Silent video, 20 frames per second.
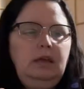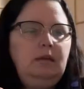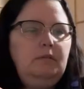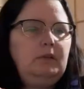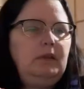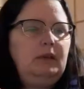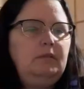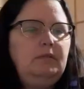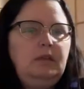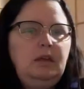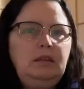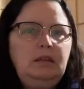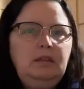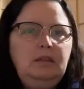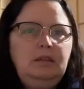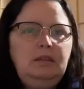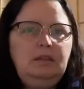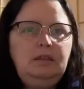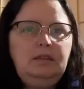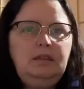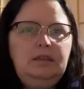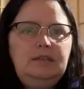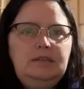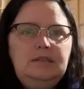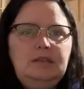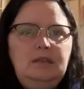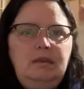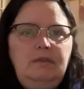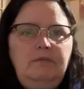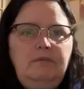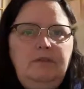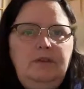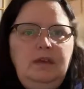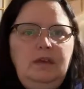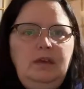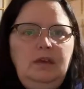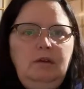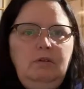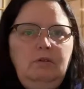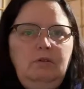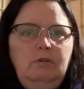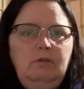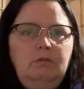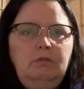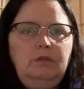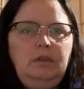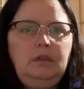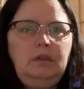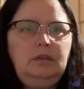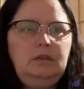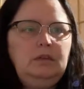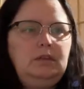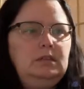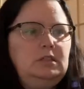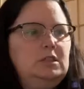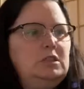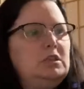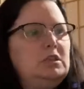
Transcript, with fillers: I mean, I've got this stuff here that is